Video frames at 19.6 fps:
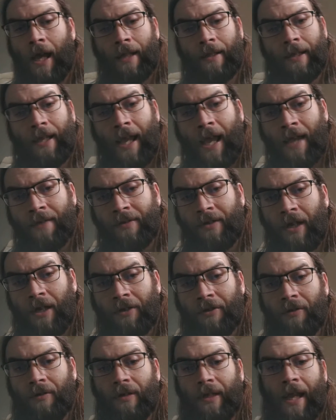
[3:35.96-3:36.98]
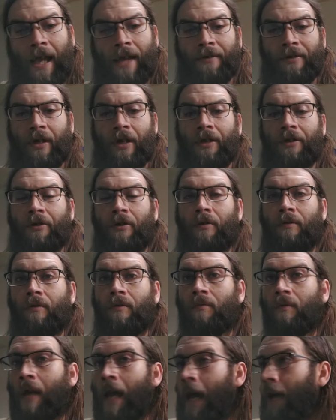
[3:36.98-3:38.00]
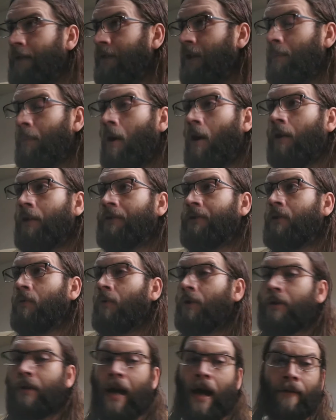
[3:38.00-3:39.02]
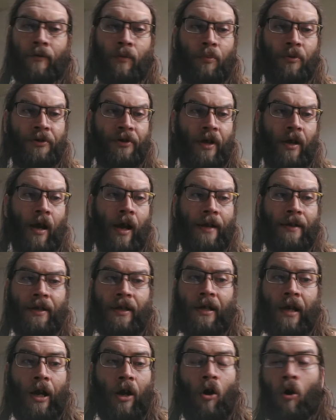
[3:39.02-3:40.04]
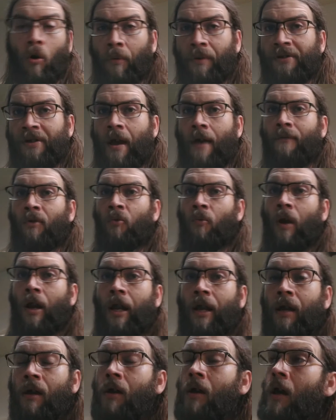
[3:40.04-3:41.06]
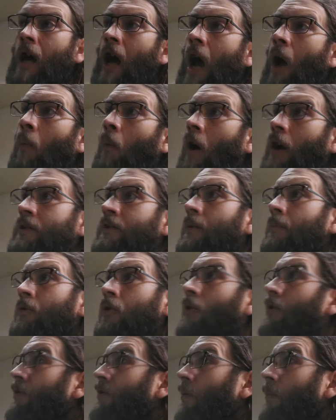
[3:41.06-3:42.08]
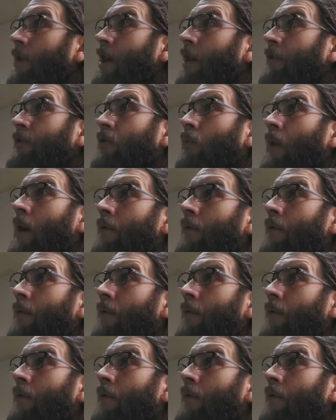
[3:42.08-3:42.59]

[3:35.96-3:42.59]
at the gas station. The gas station has a policy where you have to present ID. I always have it ready. I watched them turn somebody else